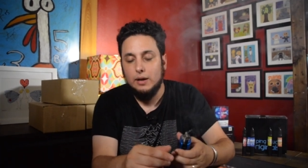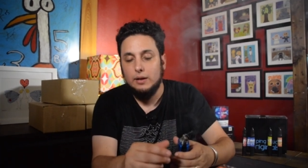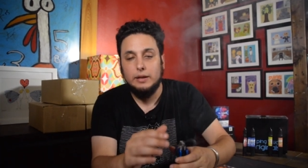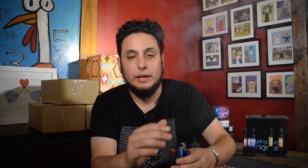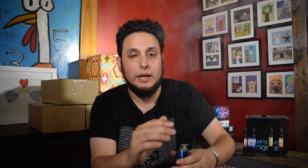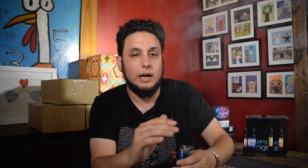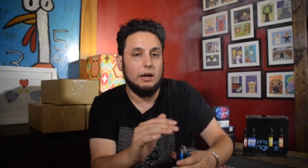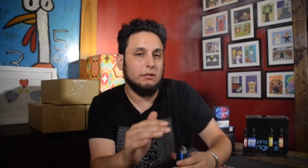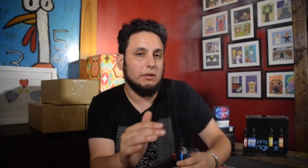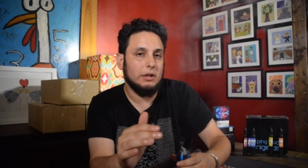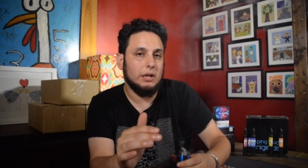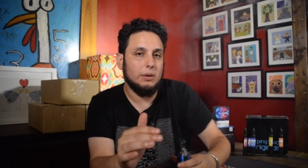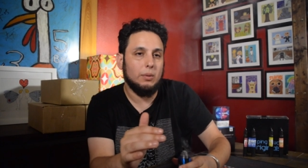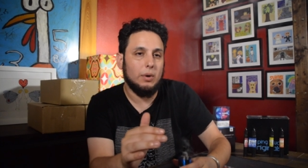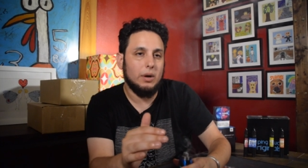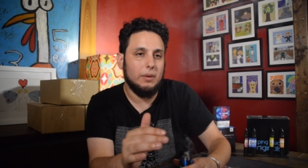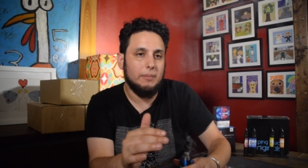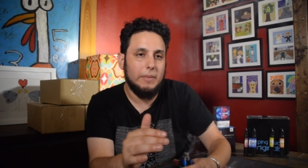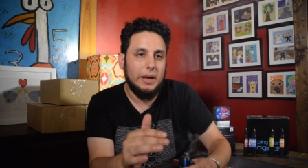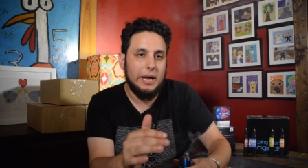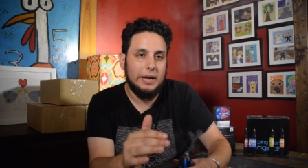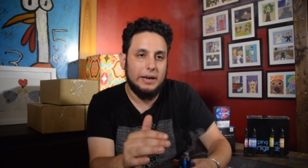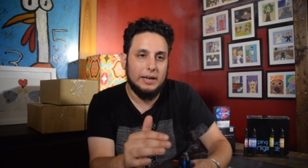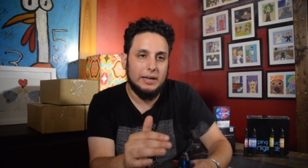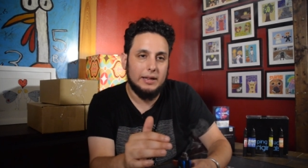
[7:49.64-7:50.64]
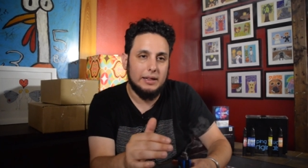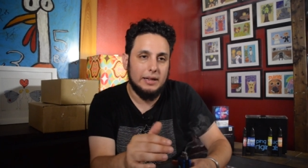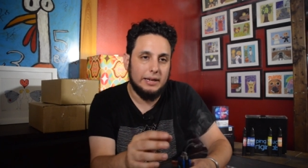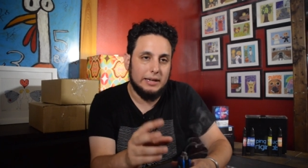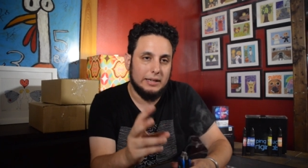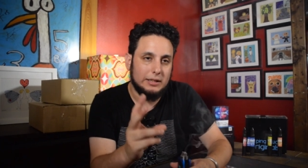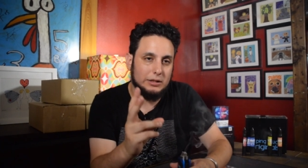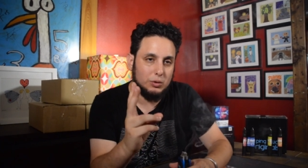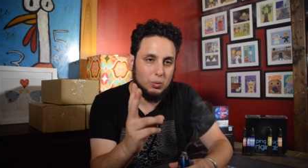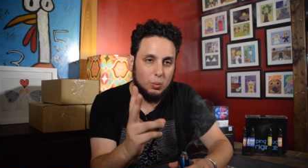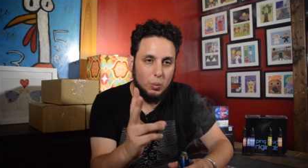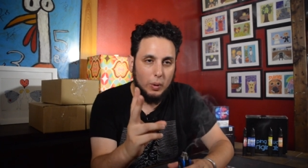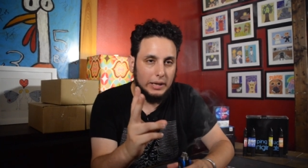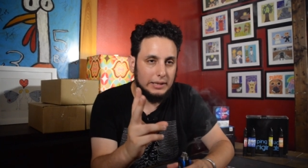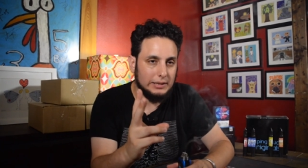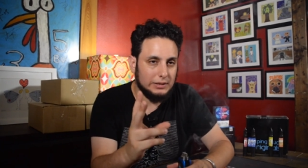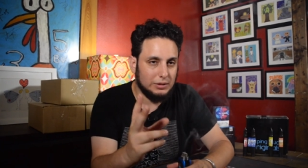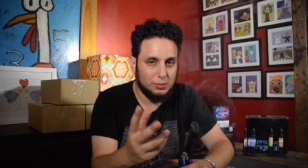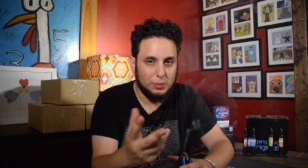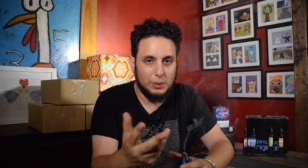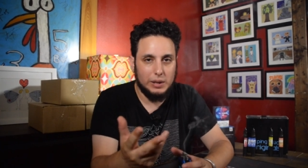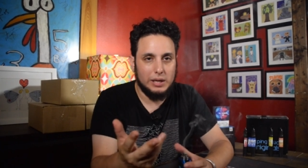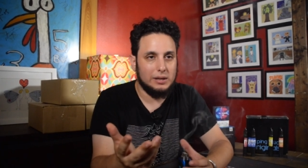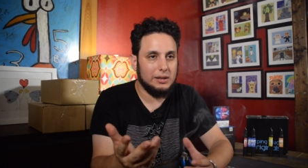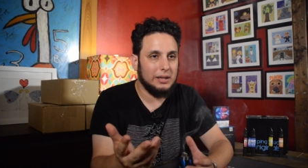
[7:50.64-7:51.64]
Like I really wanna make it like a
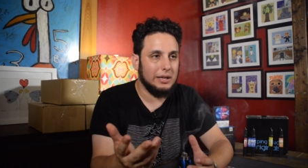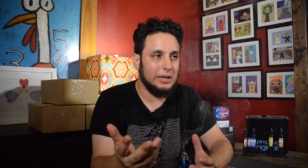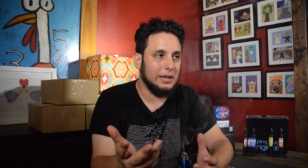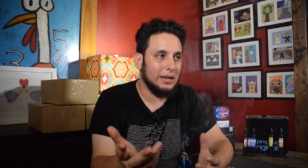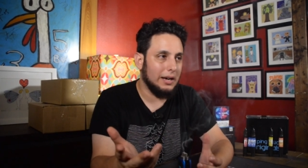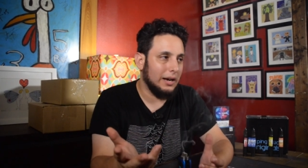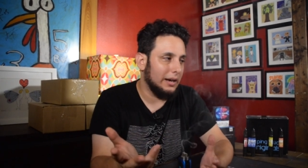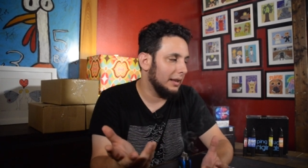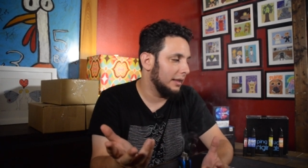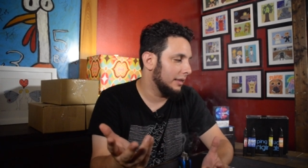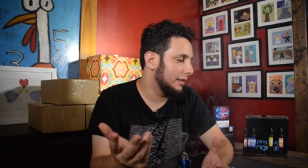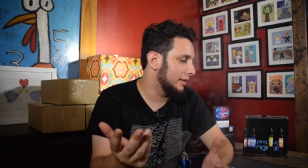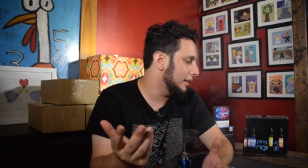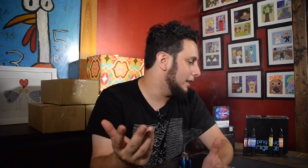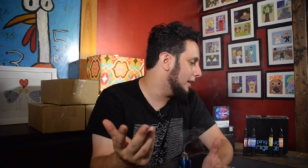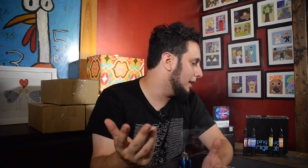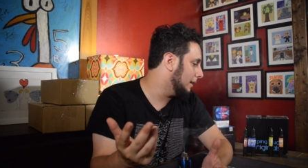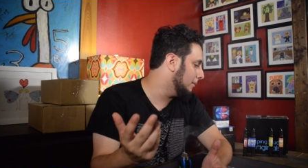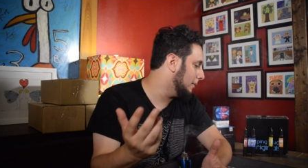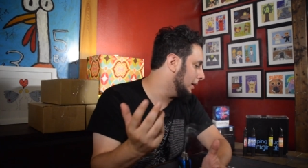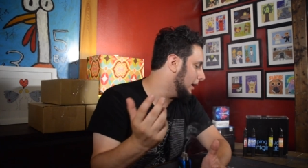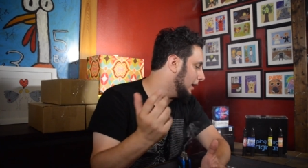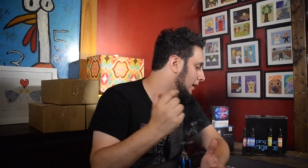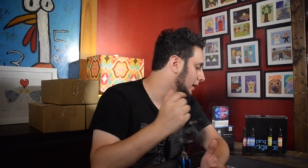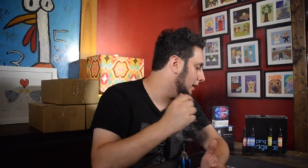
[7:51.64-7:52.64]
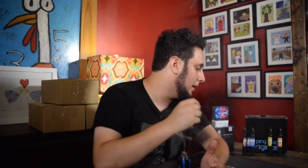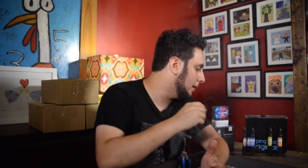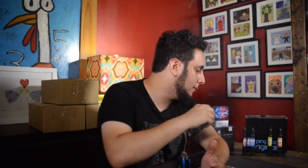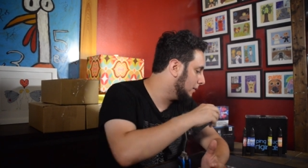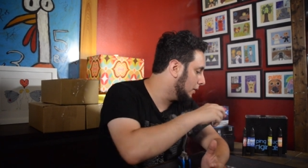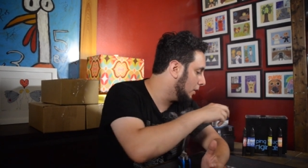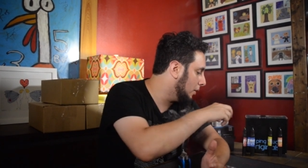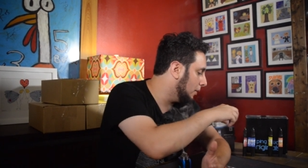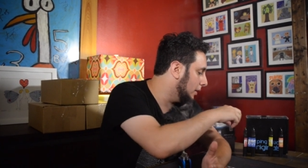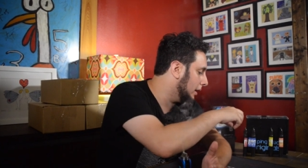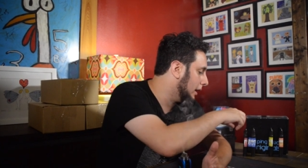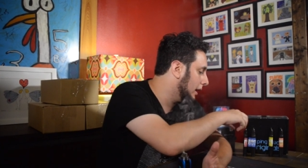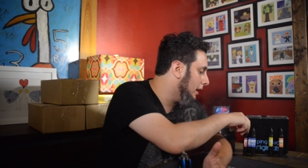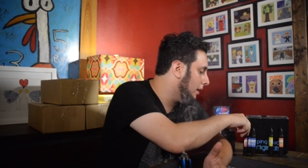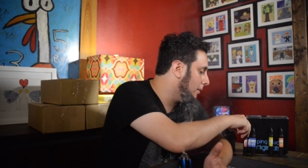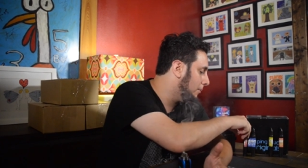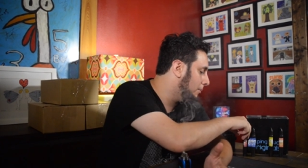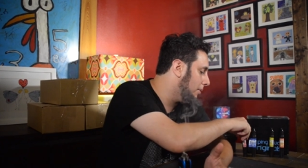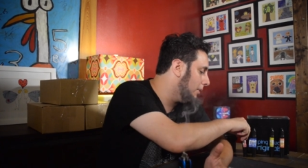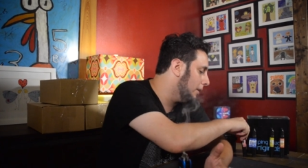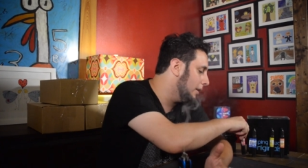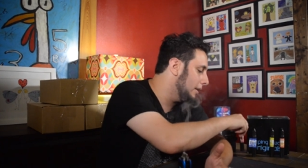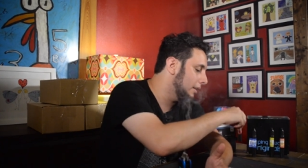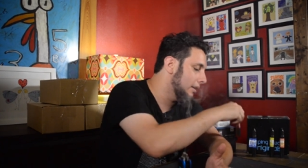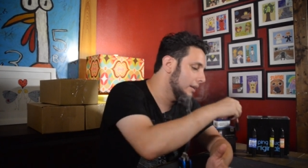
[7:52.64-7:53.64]
twice weekly kind of thing, me and him going
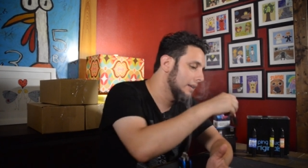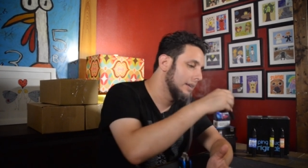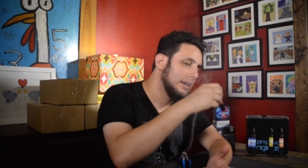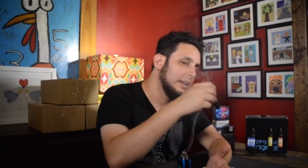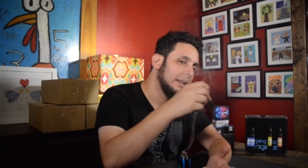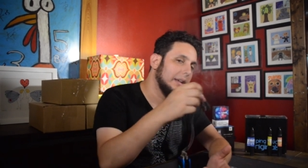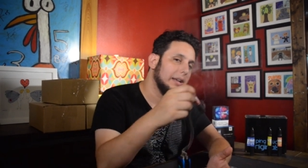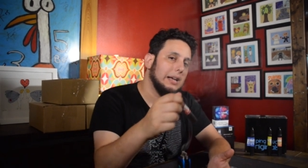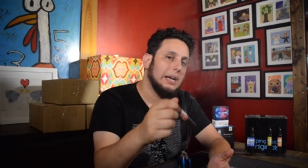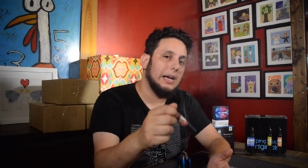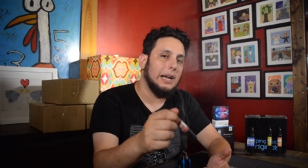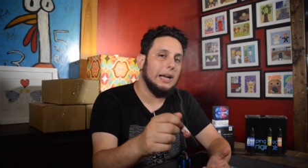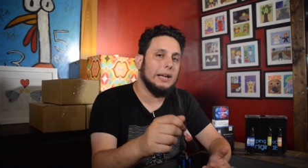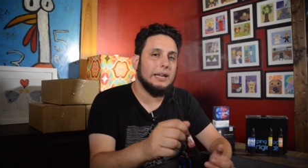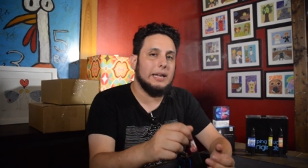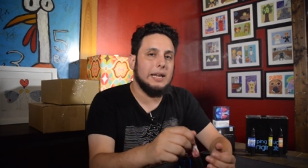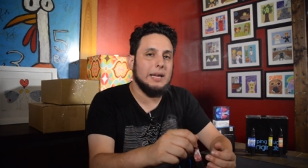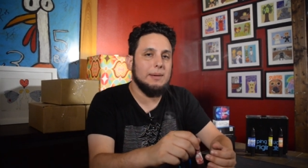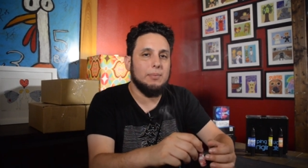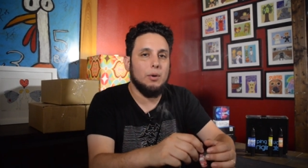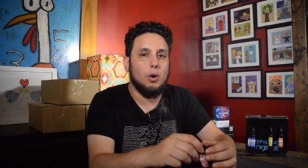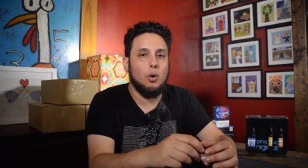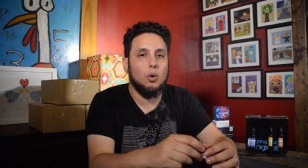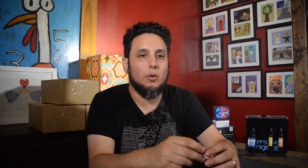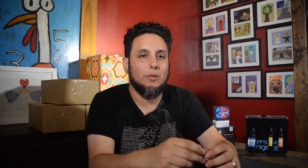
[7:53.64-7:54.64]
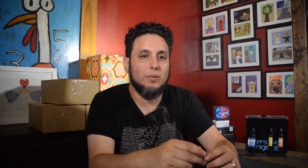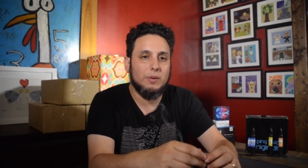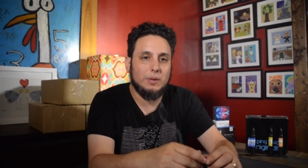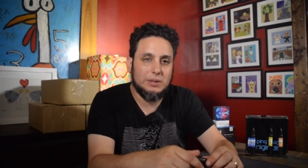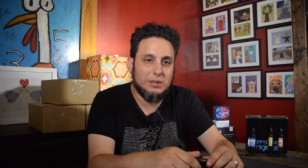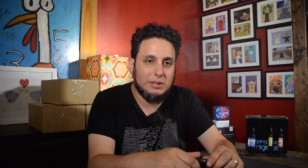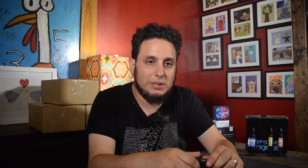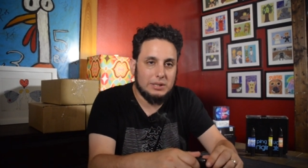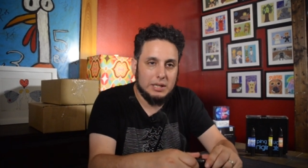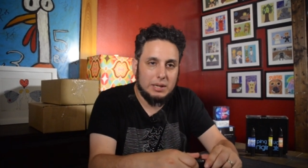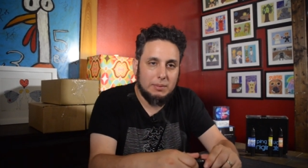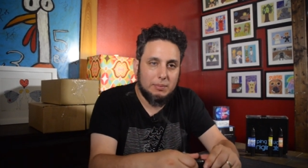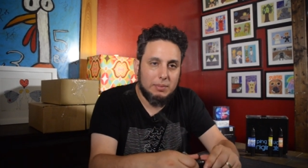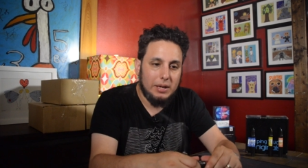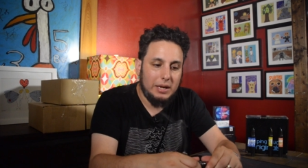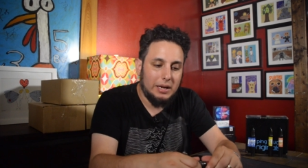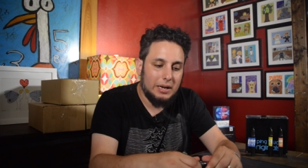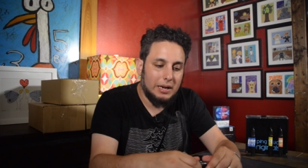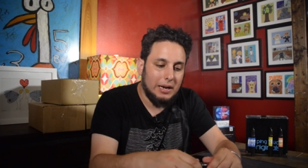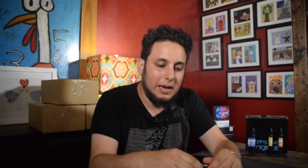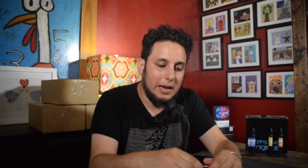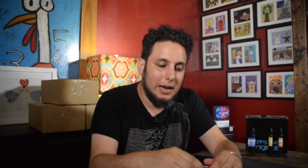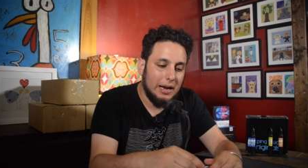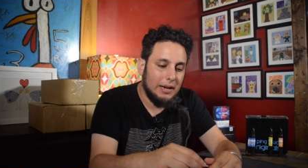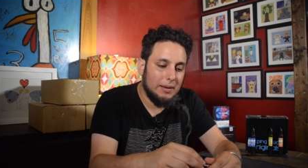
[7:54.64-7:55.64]
out, but I keep
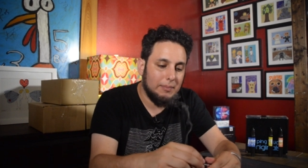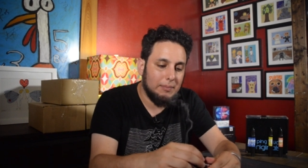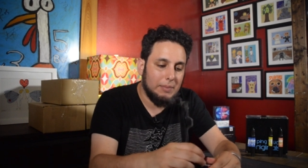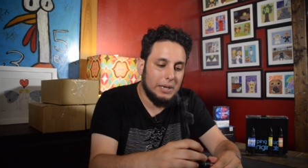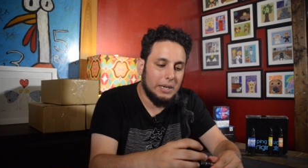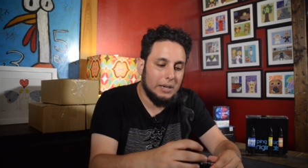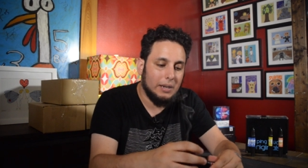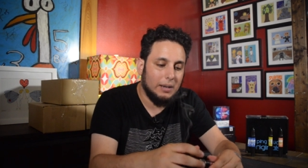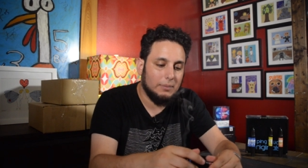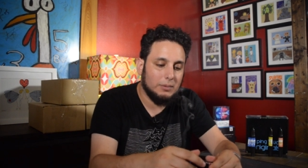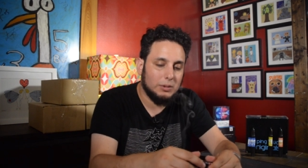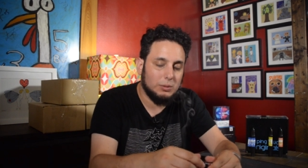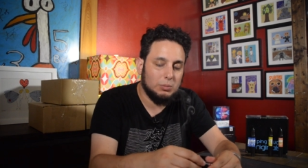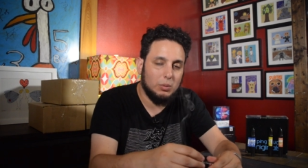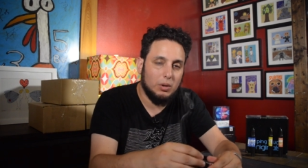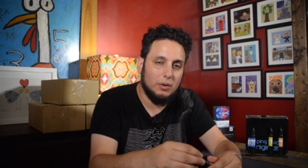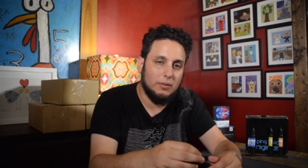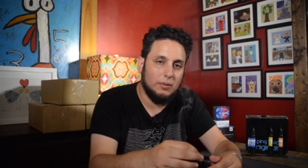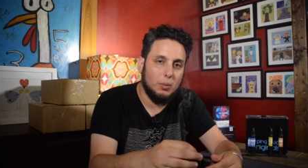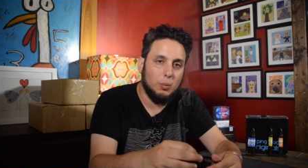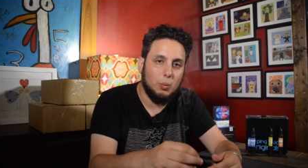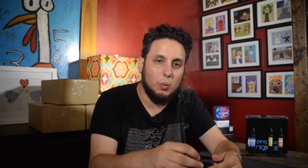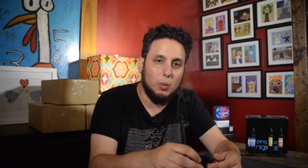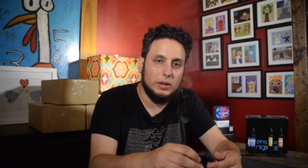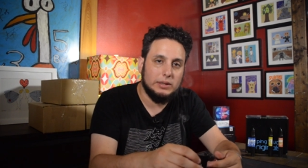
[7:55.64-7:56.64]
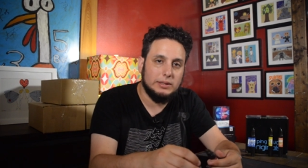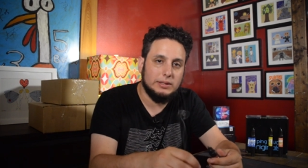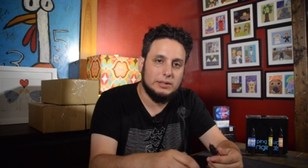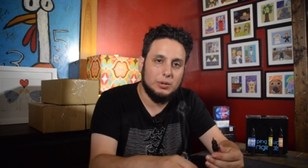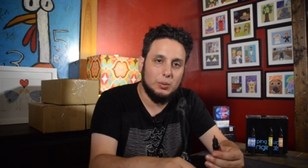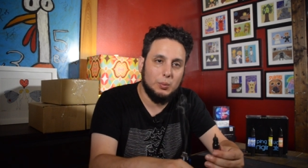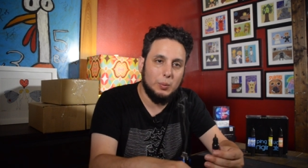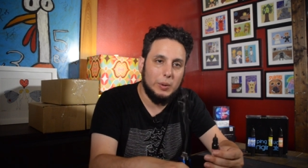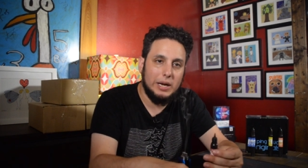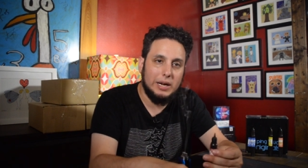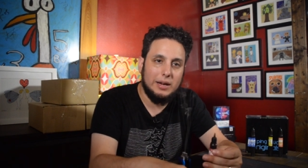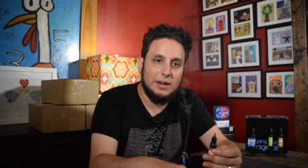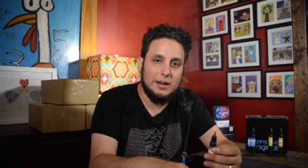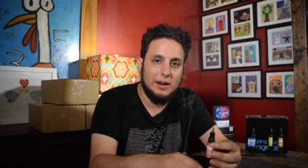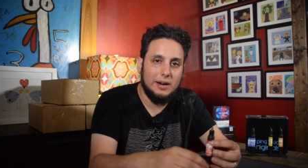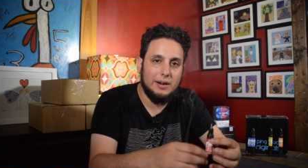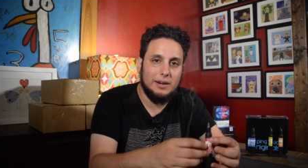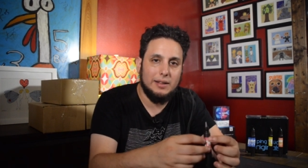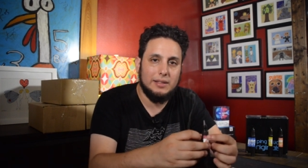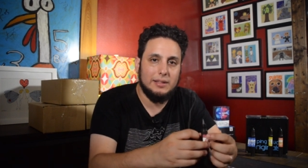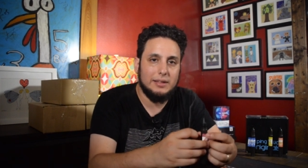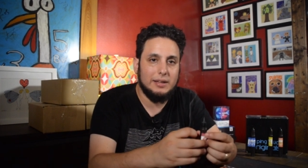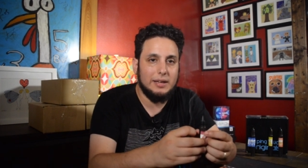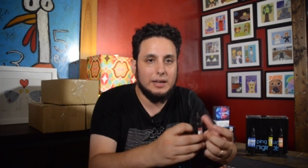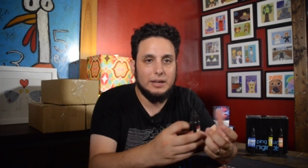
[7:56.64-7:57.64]
oversleeping and it becomes more of a once a week
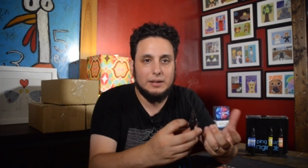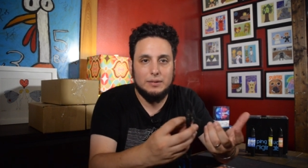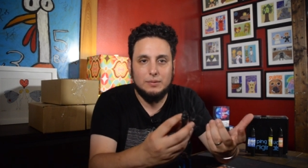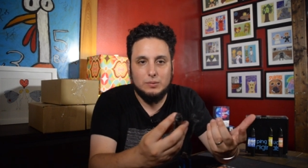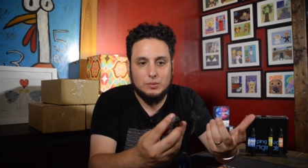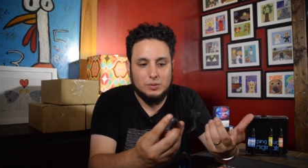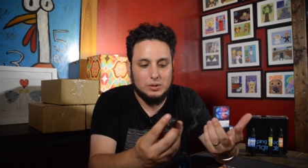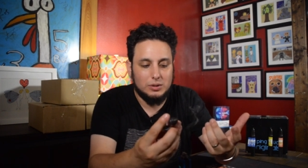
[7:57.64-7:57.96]
kind of thing.